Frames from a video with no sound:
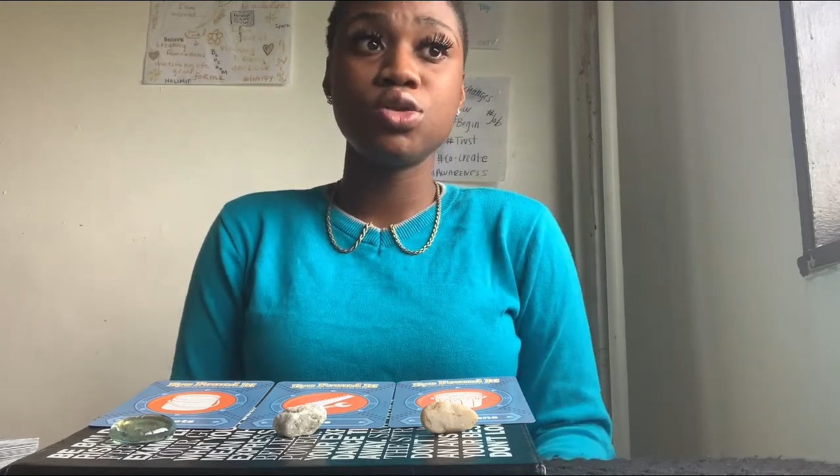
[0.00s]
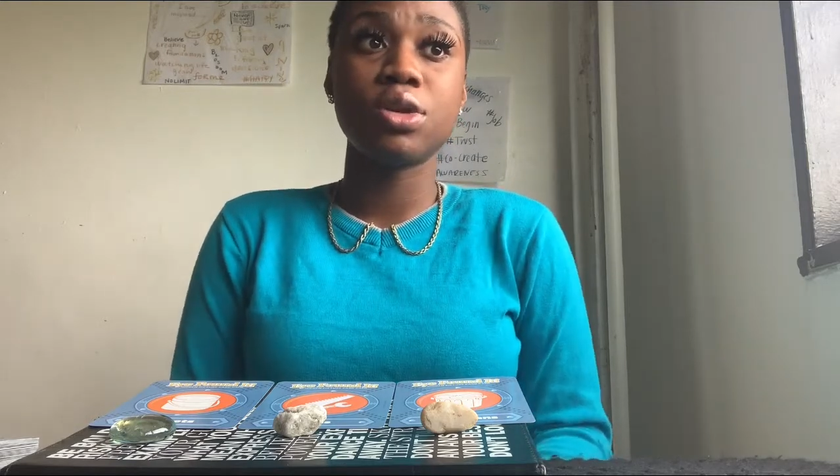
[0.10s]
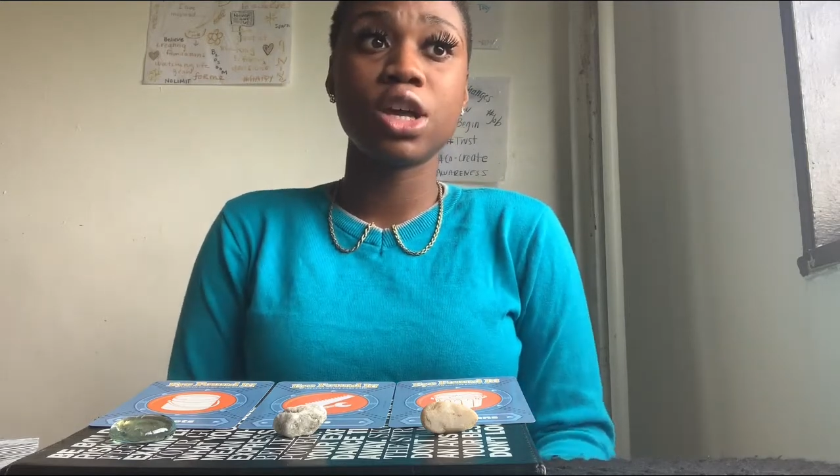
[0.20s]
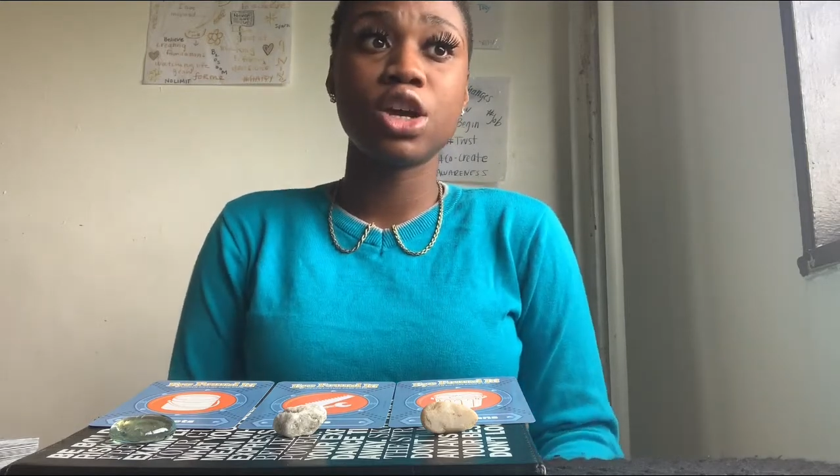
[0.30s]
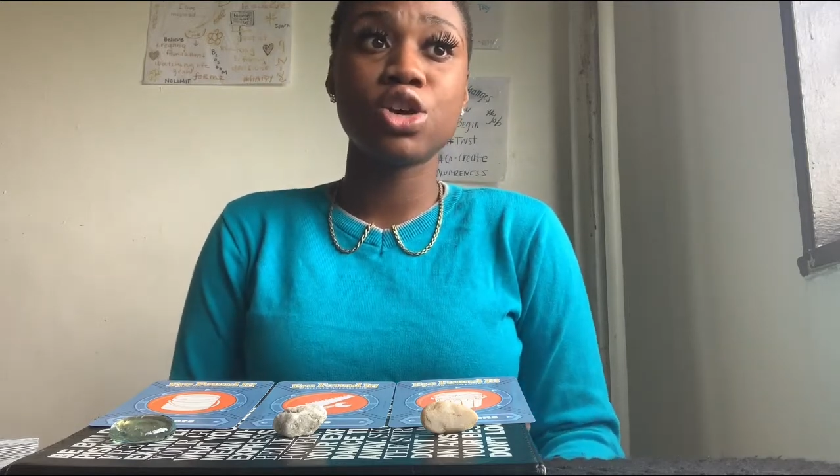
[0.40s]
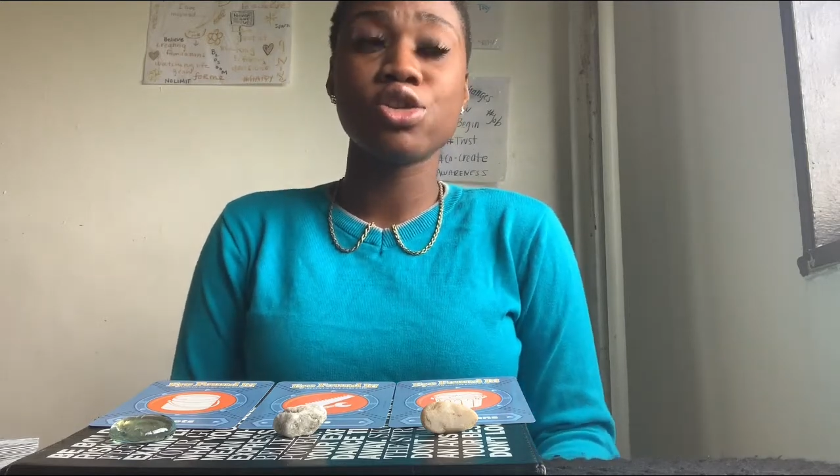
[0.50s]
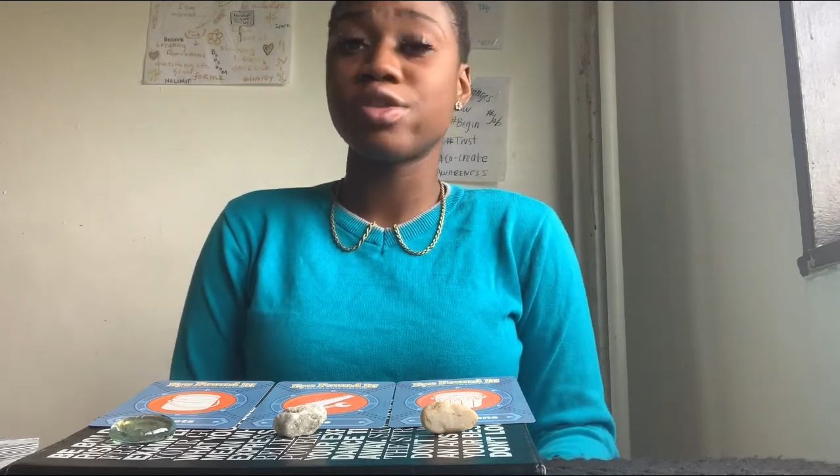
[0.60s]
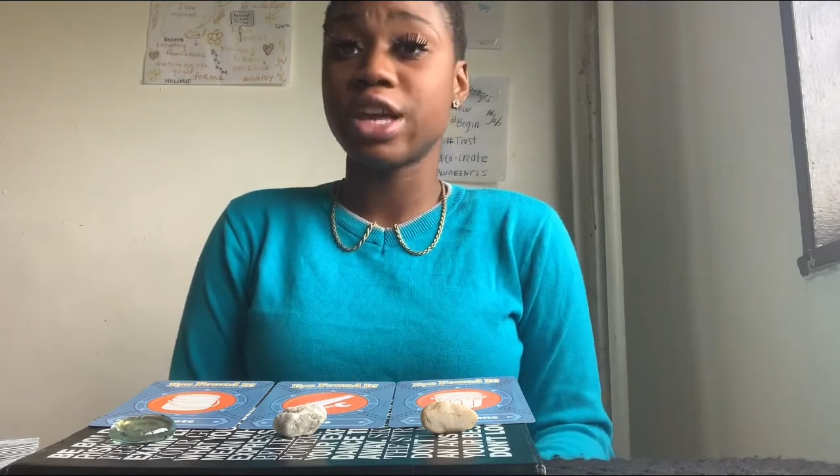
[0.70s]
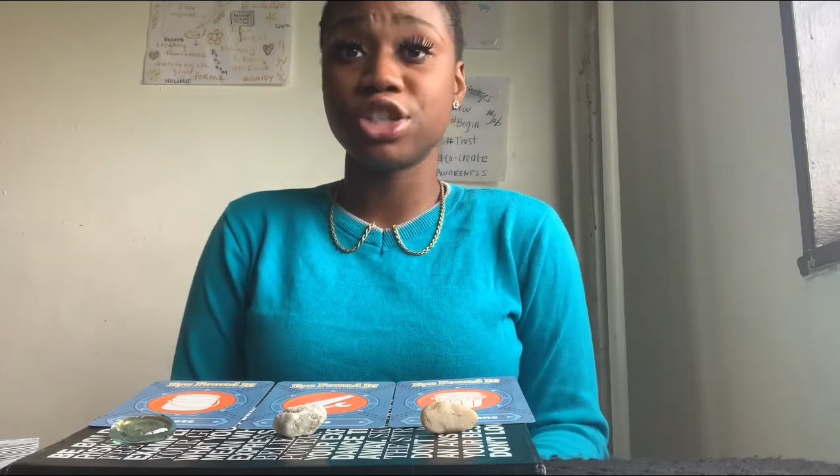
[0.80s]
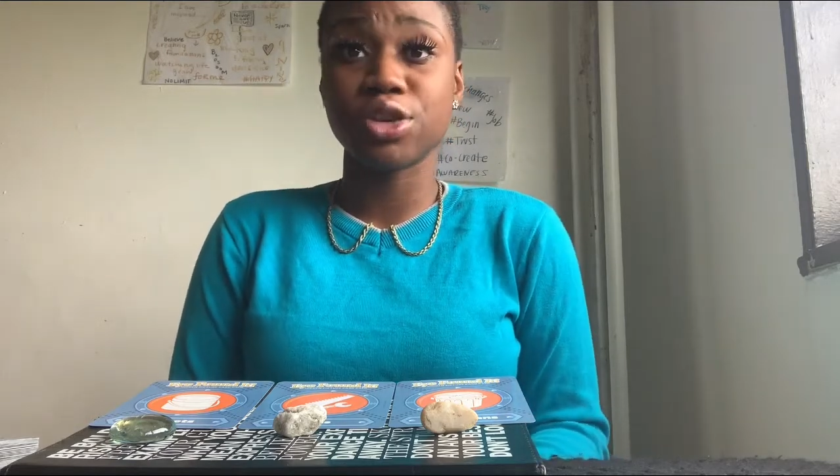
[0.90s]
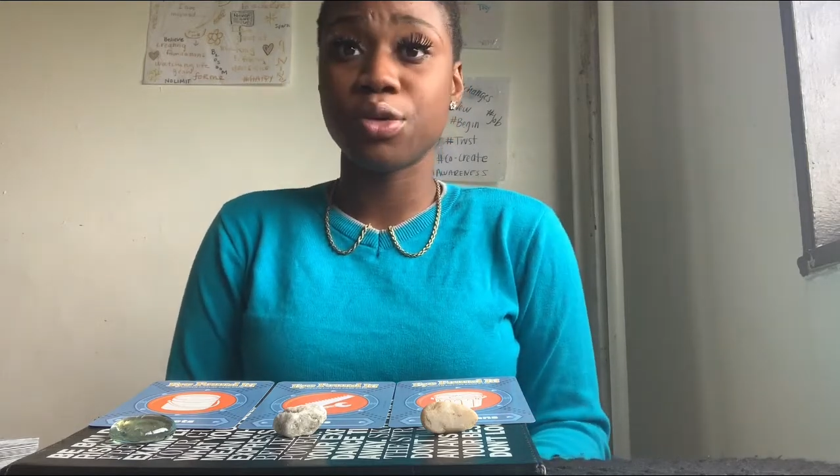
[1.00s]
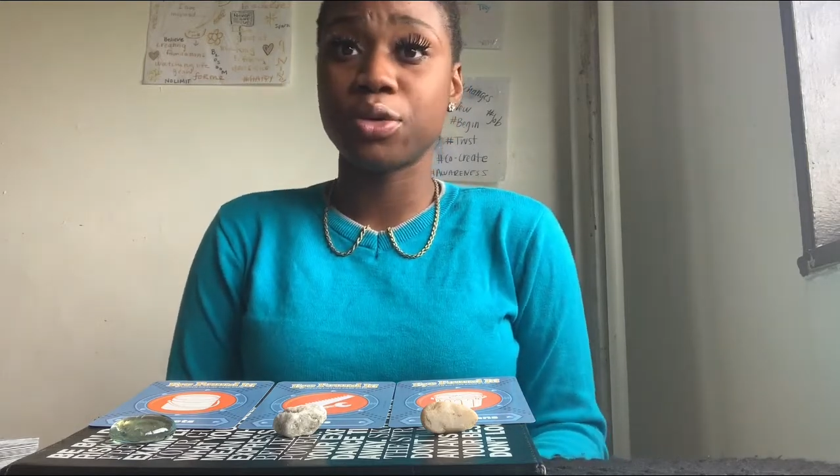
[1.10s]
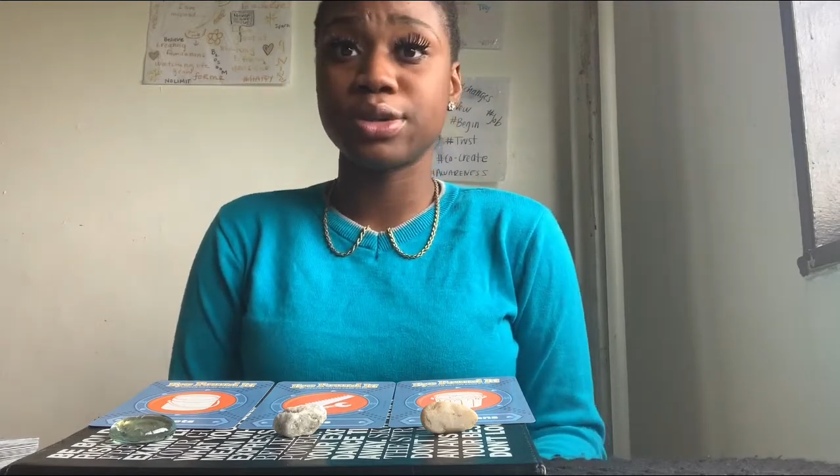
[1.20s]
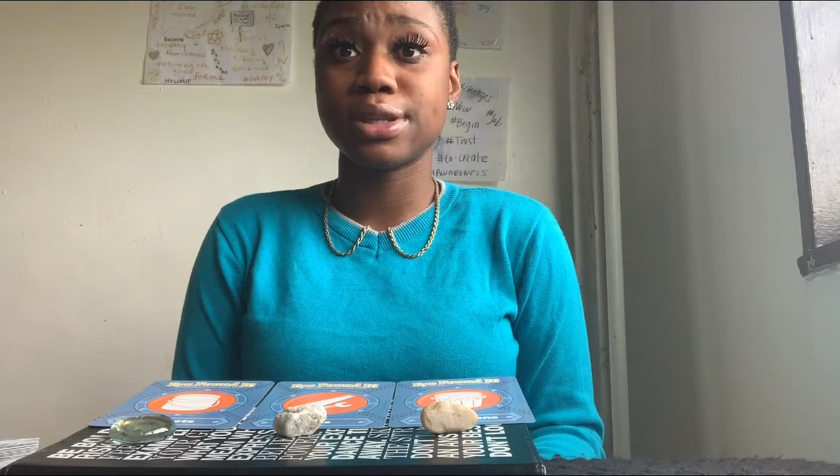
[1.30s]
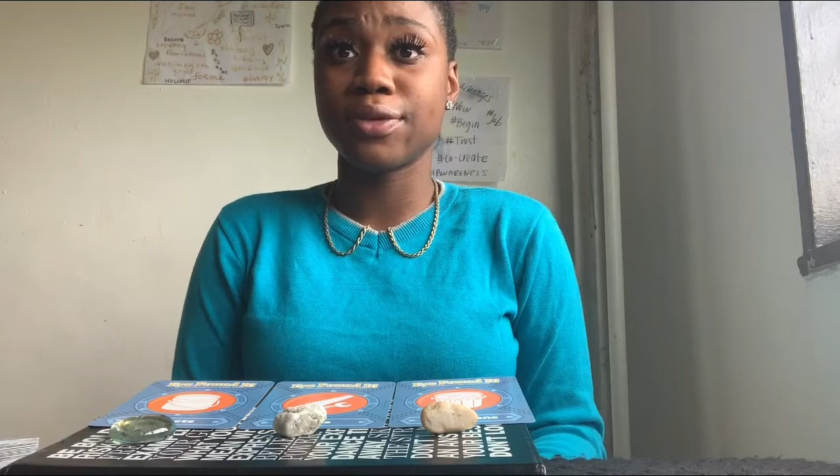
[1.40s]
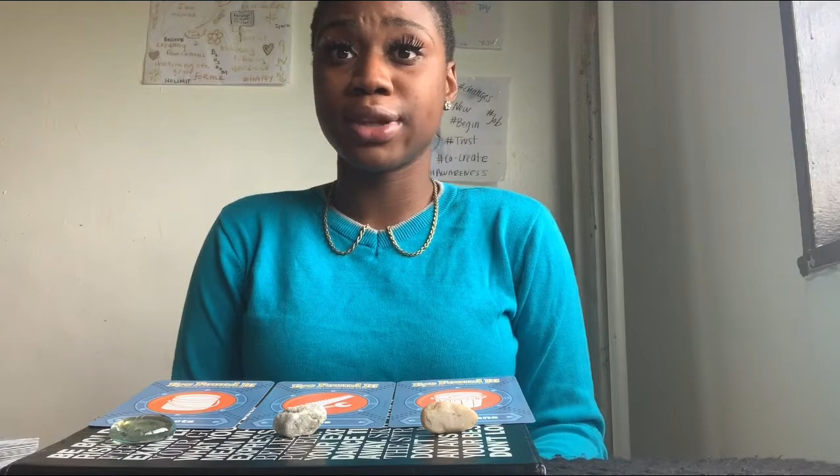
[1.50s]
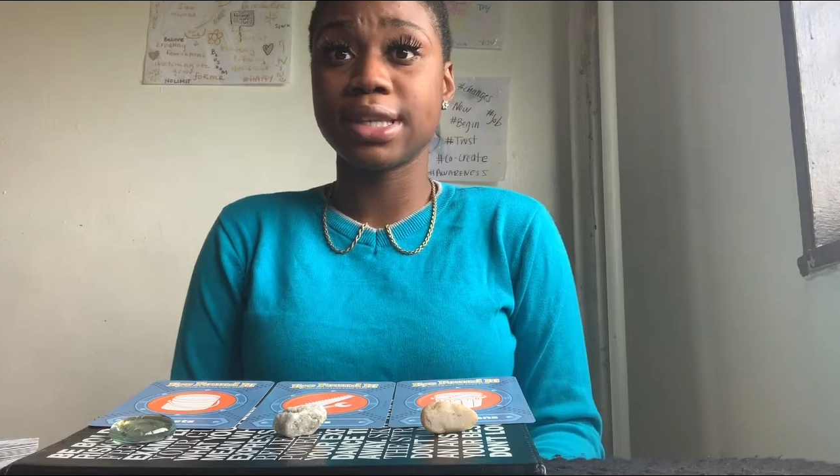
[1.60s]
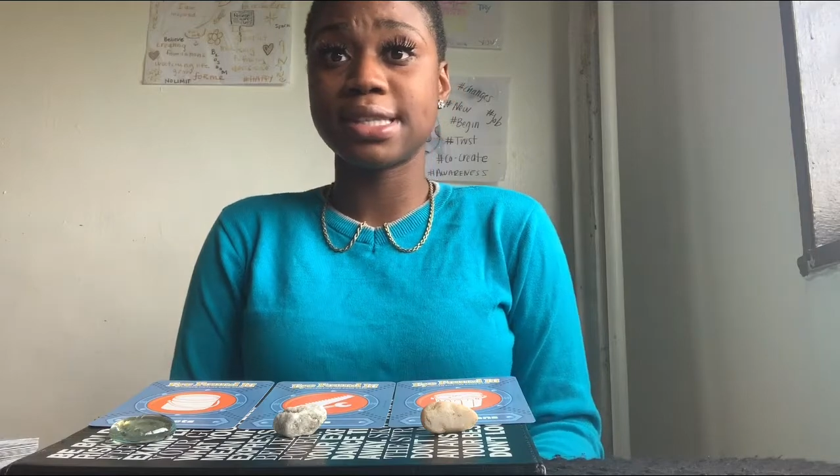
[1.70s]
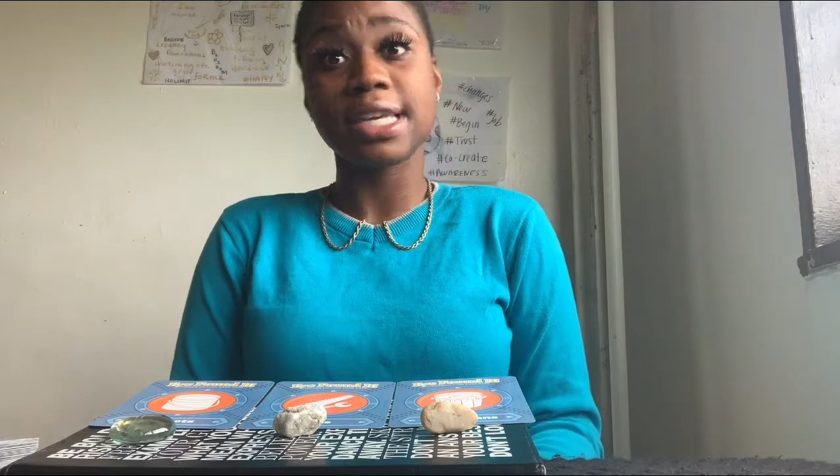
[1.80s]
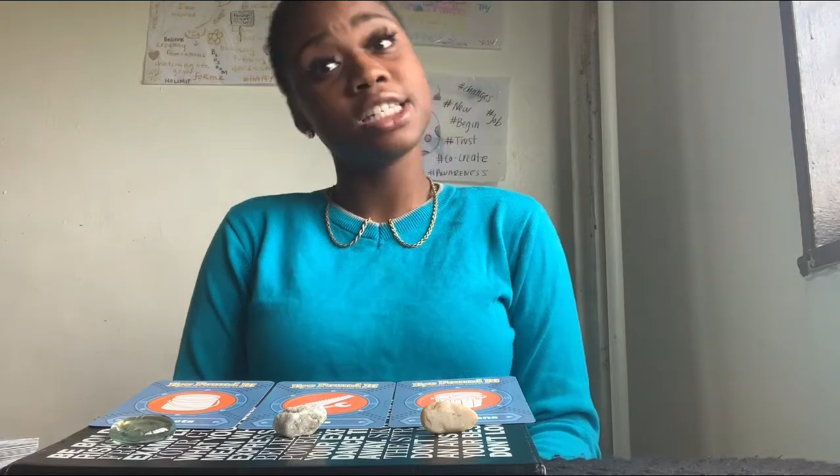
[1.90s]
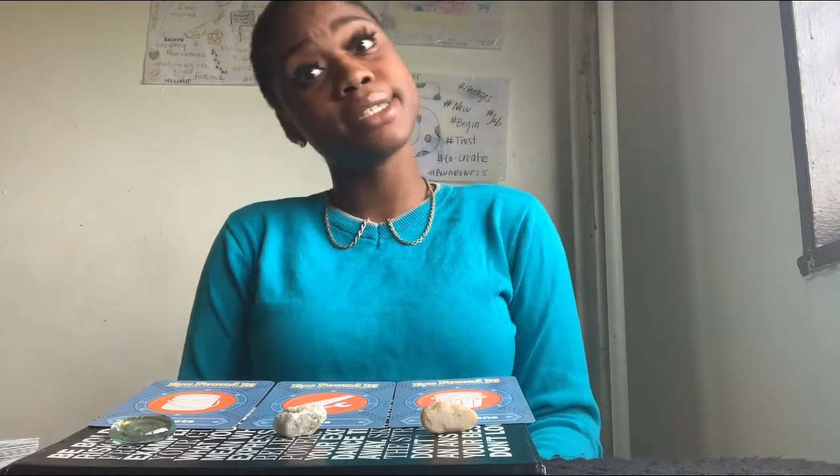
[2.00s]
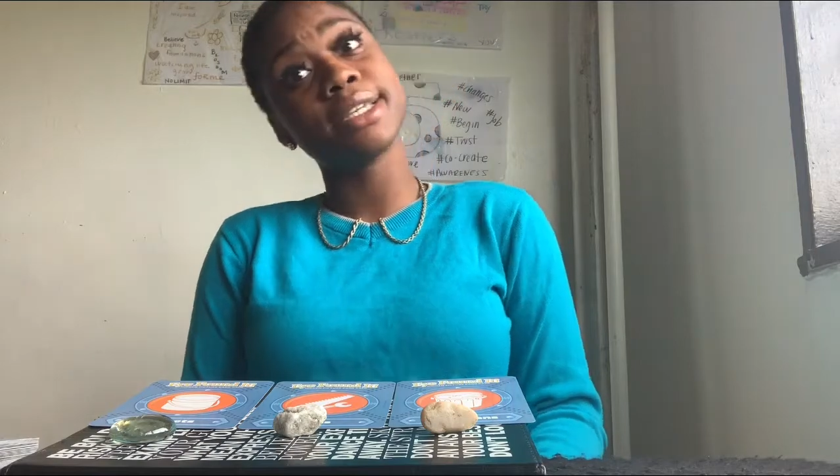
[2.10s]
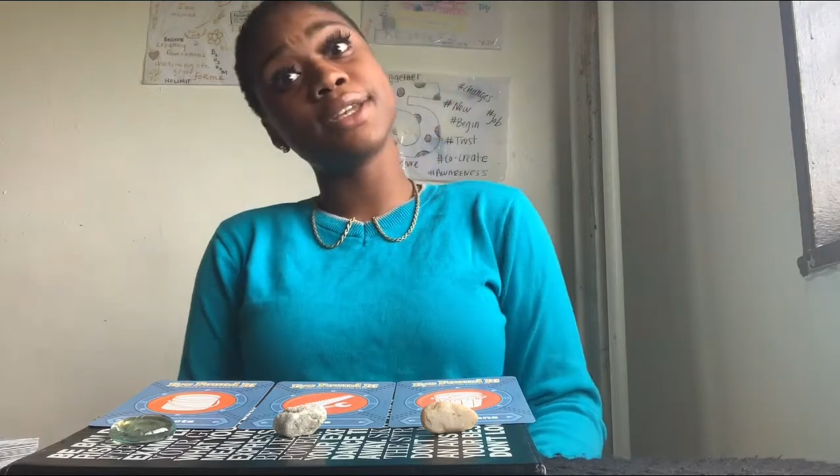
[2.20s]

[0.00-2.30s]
You can create your own civilization